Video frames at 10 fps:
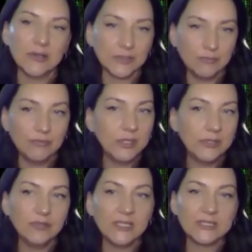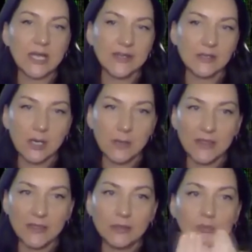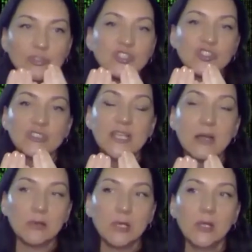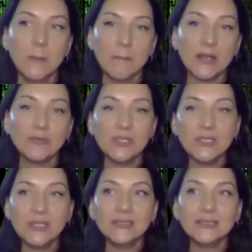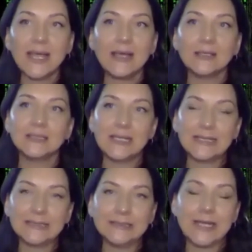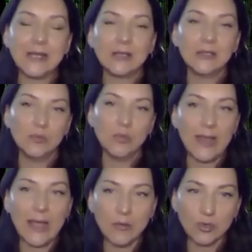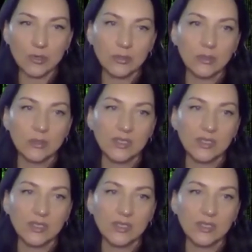I get really, really tired and my throat just shuts down. My readings ends exactly 1 hour.